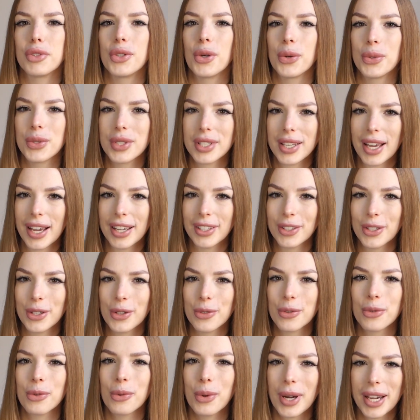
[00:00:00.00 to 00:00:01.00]
those kind
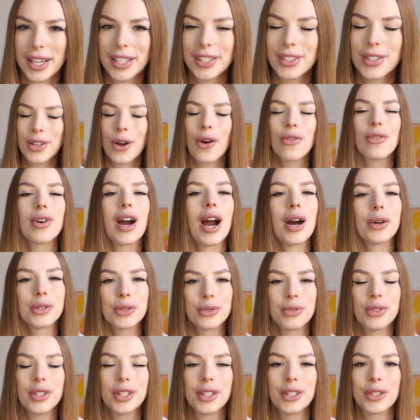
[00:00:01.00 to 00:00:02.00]
of ways of how to
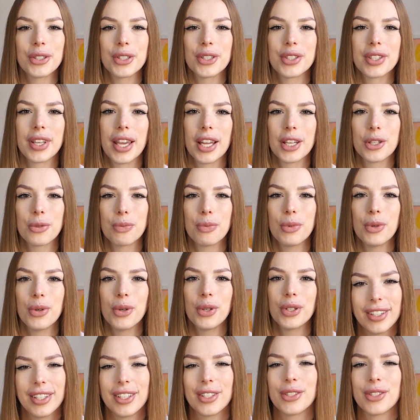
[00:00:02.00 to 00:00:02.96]
fill your sketchbook.